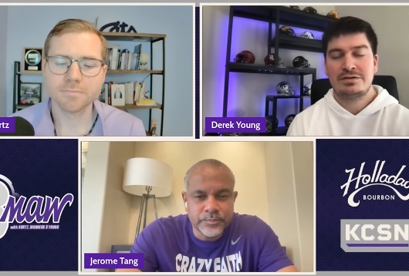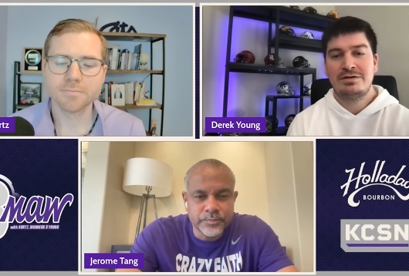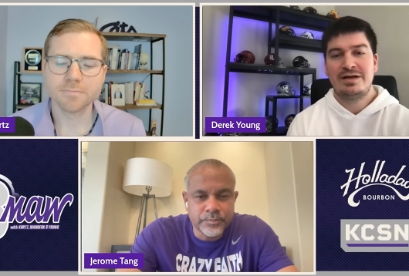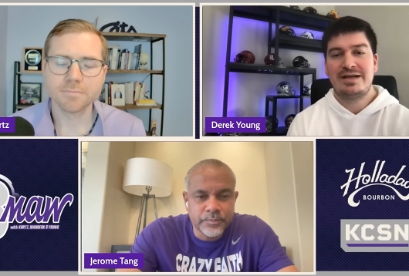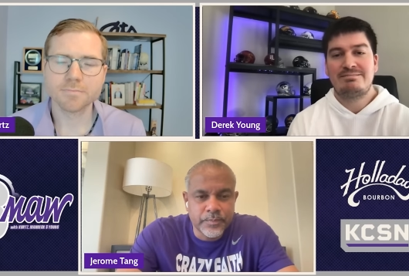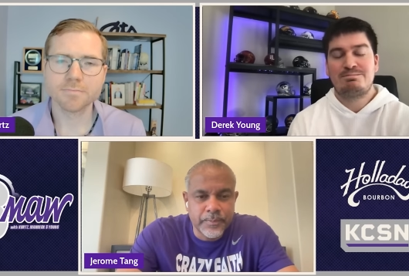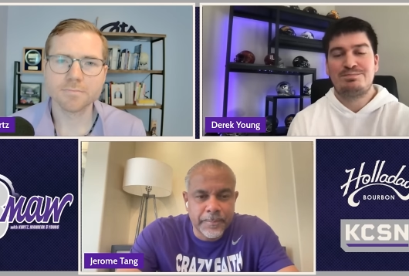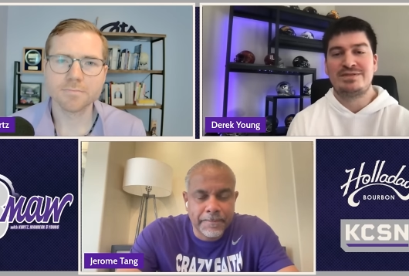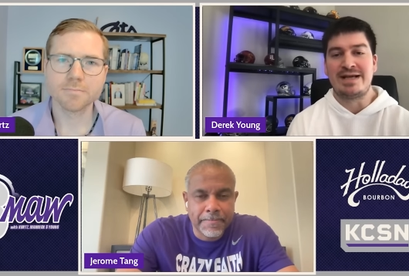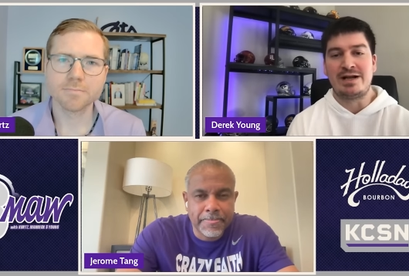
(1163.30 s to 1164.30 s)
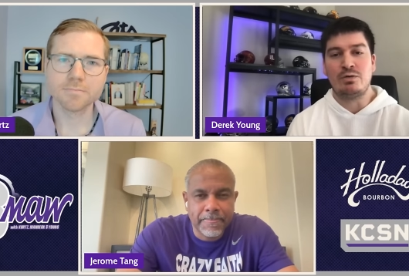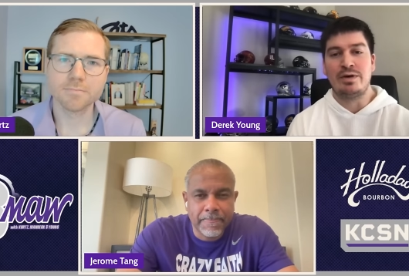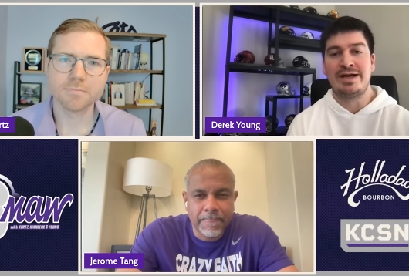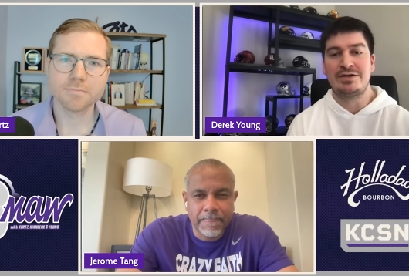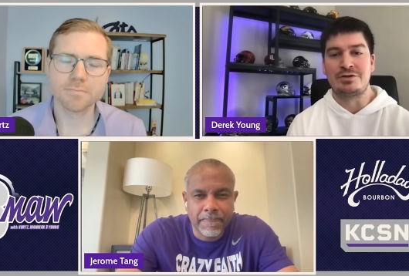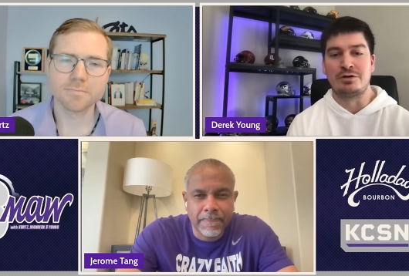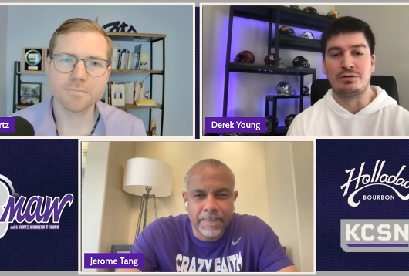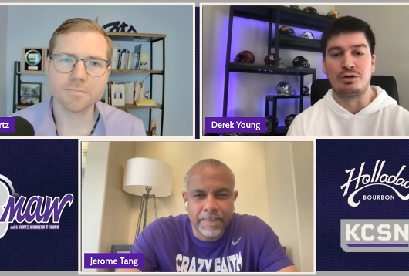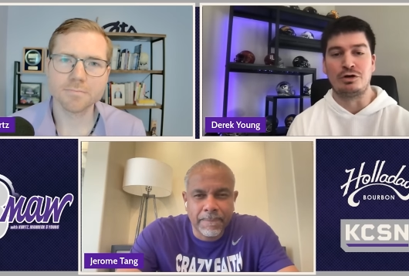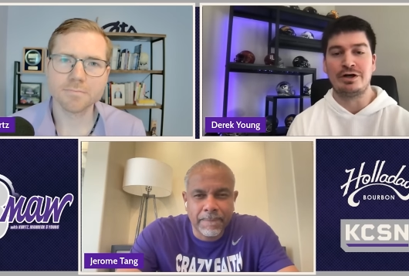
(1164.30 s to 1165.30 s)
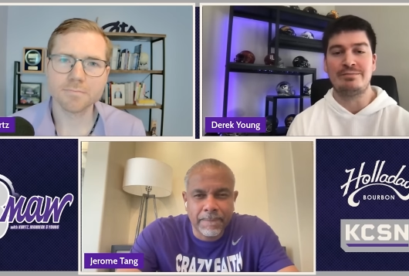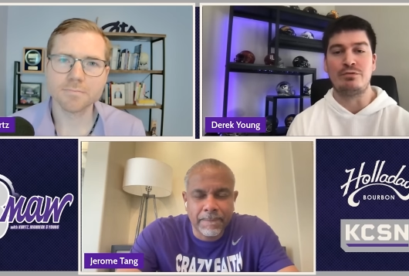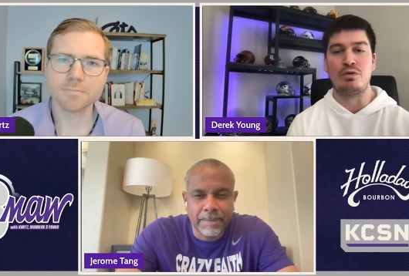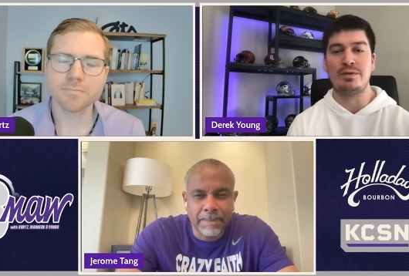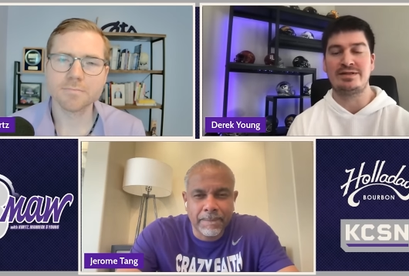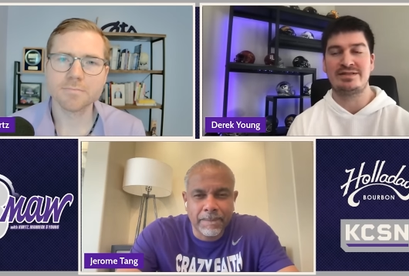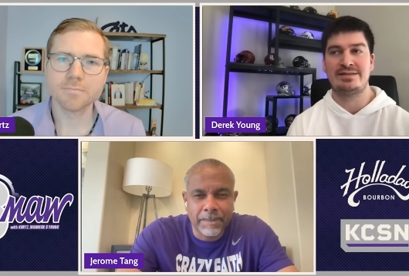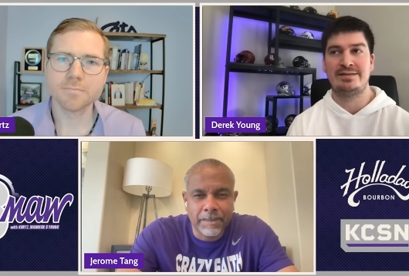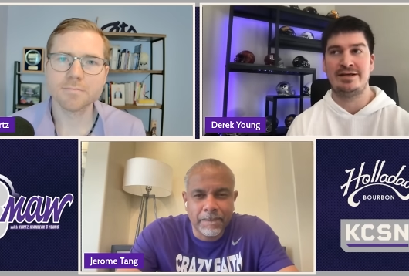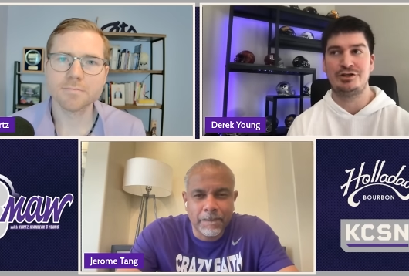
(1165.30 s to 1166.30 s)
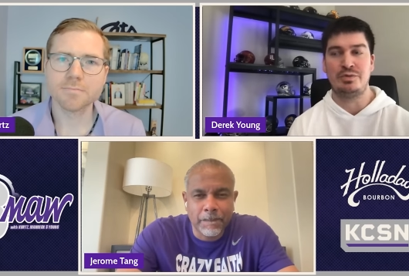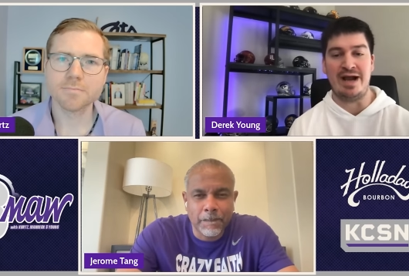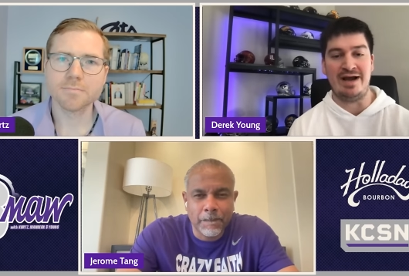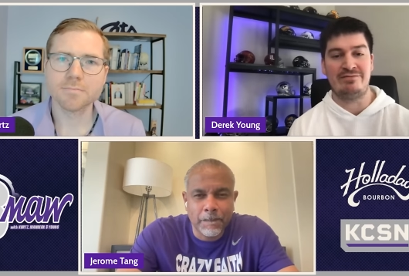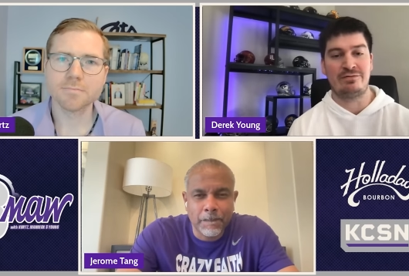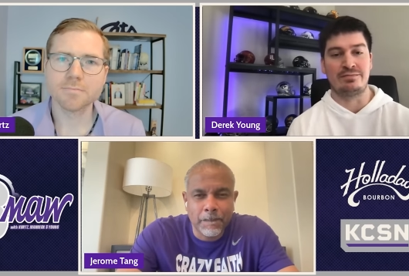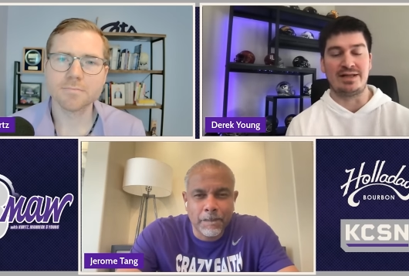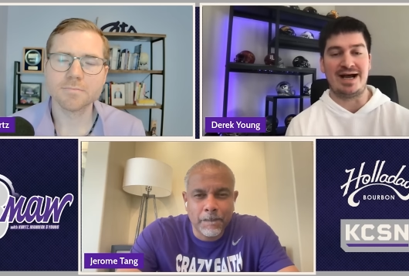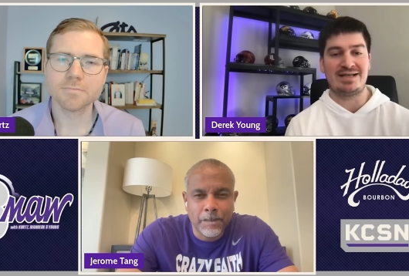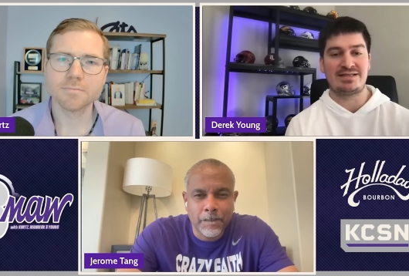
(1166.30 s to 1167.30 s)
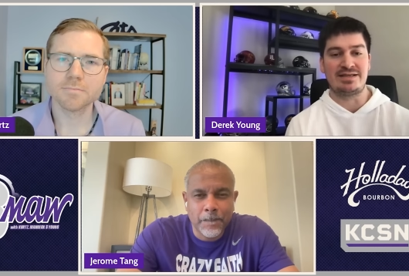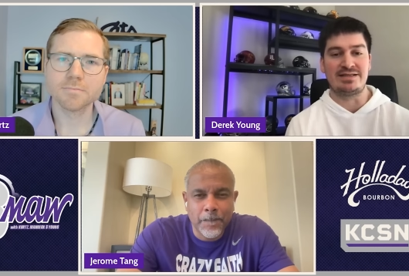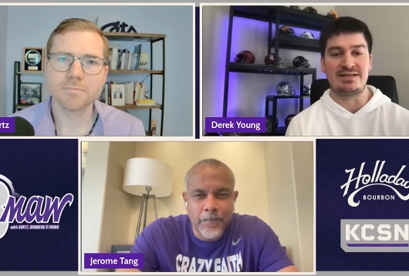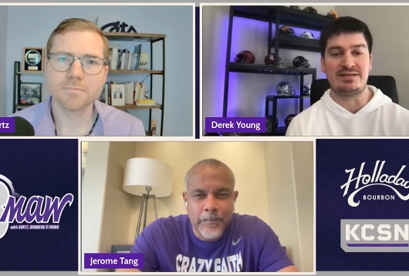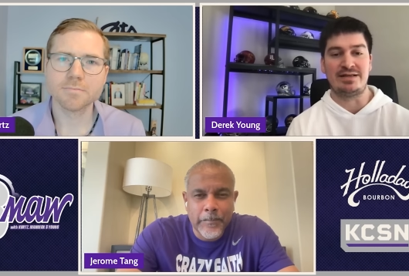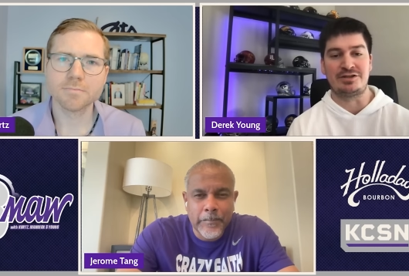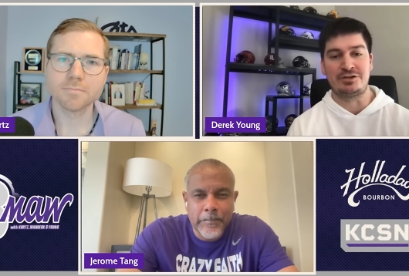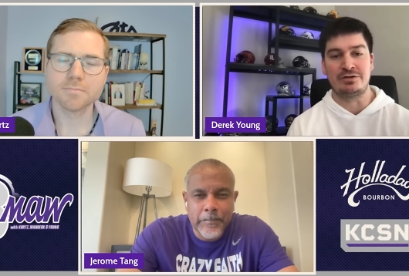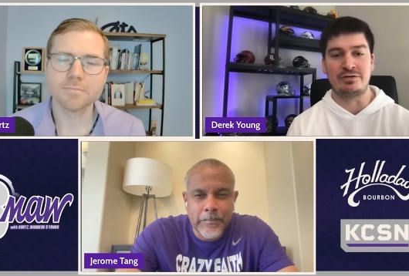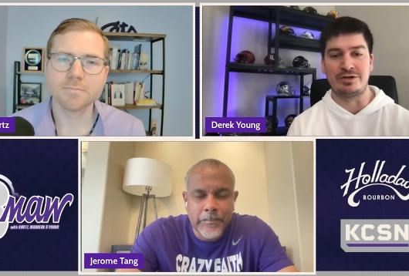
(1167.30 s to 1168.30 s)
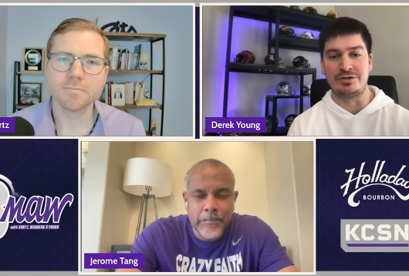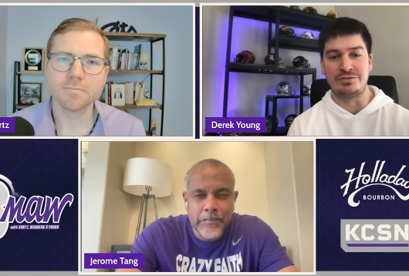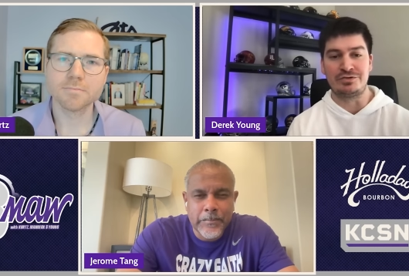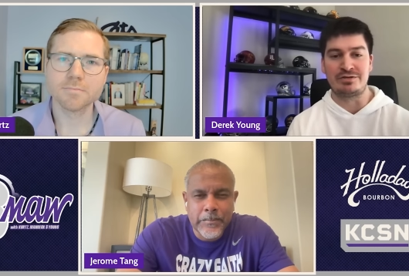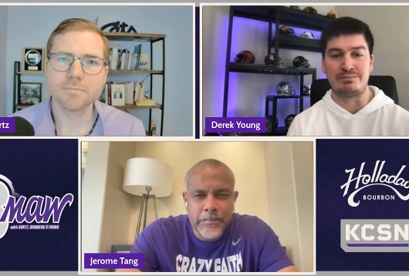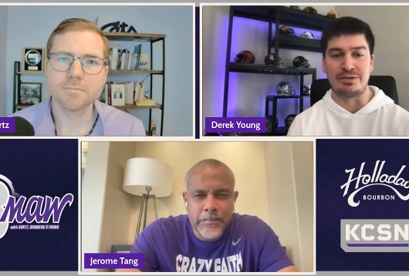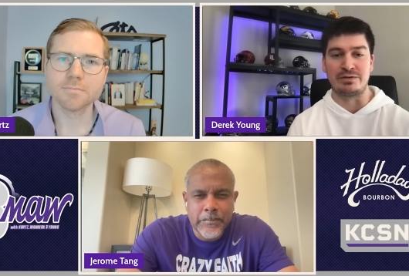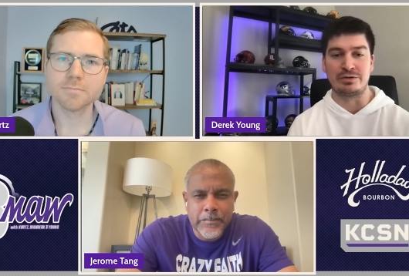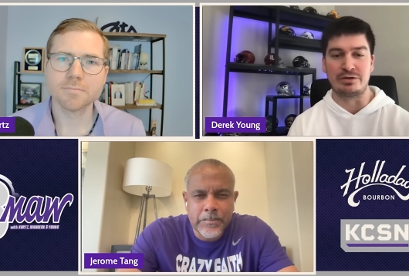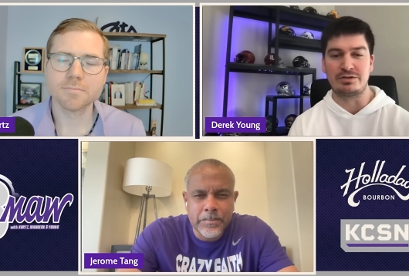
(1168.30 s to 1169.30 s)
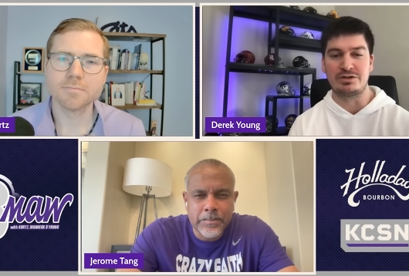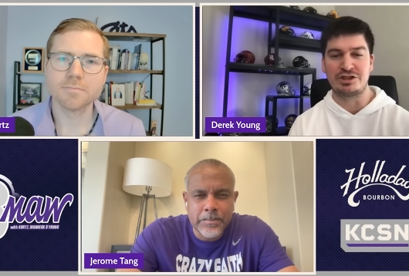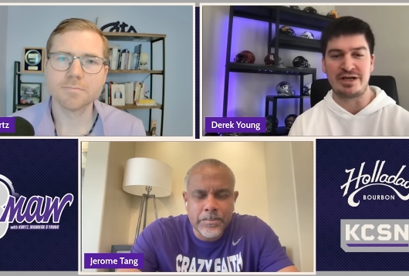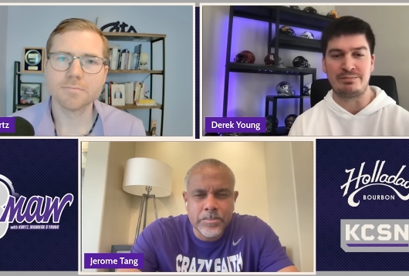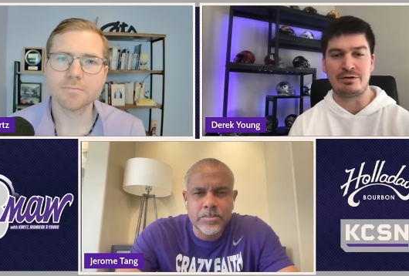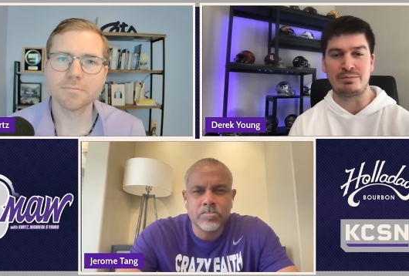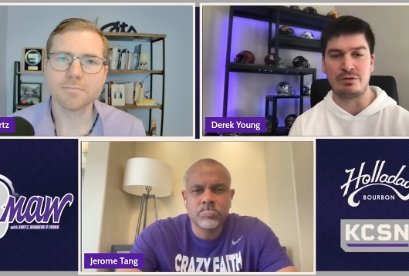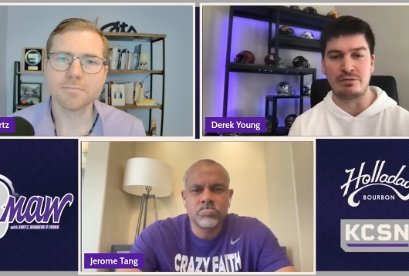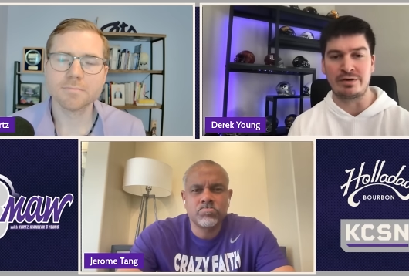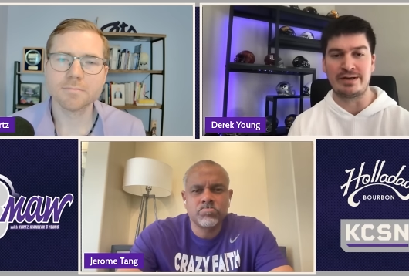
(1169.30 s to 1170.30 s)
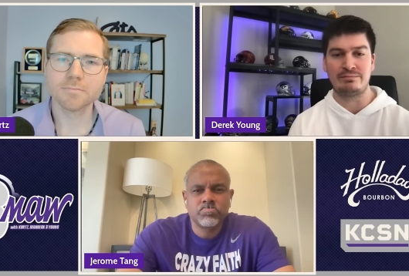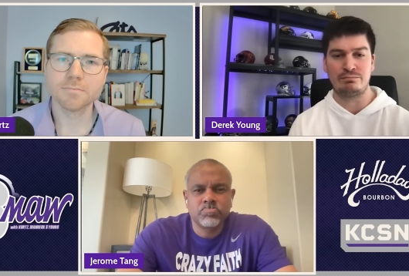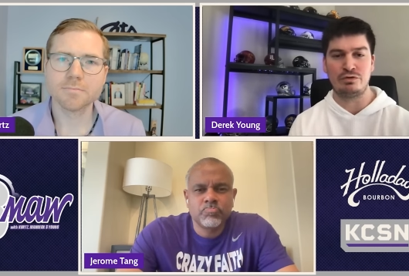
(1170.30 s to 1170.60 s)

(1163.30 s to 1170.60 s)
Speaker 1: Is there any takeaways or learning moments that you had from last season that you're going to use to build or shape your program